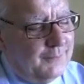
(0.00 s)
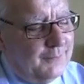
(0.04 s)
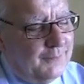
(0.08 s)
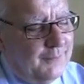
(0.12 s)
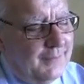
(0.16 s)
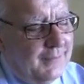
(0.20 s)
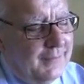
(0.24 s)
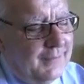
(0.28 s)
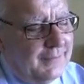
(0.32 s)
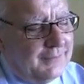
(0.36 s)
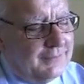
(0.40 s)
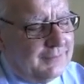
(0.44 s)

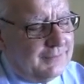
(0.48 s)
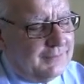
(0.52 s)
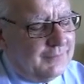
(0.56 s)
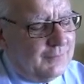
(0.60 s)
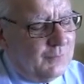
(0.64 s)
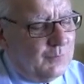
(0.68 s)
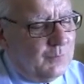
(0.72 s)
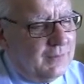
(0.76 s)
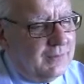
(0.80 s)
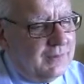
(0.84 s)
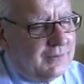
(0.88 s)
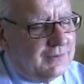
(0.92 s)
first,
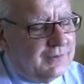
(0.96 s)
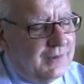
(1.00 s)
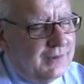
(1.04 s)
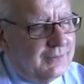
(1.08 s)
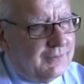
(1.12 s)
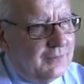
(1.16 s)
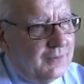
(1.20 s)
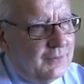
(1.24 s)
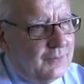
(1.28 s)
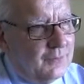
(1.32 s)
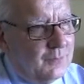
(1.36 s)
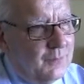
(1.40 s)
we
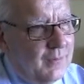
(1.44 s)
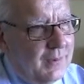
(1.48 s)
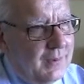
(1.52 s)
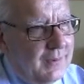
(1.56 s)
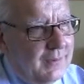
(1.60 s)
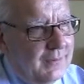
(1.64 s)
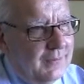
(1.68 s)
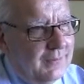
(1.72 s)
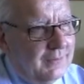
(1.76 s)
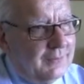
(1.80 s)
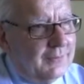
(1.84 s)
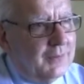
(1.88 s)
started by
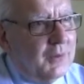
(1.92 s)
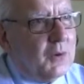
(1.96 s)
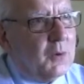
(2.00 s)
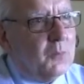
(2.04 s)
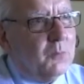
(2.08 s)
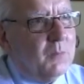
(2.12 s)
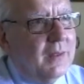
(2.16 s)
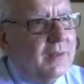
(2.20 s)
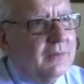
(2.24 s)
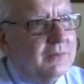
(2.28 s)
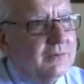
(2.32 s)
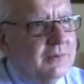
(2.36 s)
internal
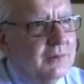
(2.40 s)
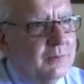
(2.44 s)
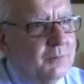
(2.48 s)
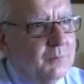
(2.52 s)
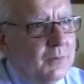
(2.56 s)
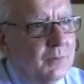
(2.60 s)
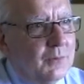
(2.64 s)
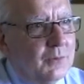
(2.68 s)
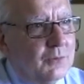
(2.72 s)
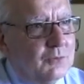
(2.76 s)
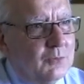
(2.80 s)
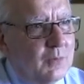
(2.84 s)
medicine,
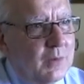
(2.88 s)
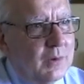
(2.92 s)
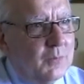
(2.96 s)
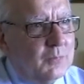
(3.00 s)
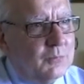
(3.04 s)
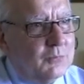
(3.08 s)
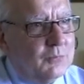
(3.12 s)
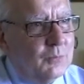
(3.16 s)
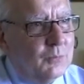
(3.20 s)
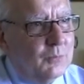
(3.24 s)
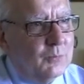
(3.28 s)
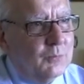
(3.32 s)
because you are
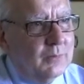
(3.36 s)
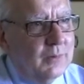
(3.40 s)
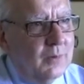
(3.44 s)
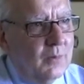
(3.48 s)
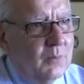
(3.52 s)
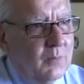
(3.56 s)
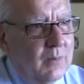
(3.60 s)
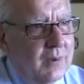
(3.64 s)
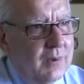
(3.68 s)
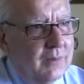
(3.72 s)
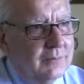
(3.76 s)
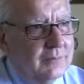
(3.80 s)
absolutely
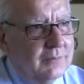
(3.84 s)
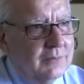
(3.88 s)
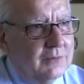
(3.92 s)
right.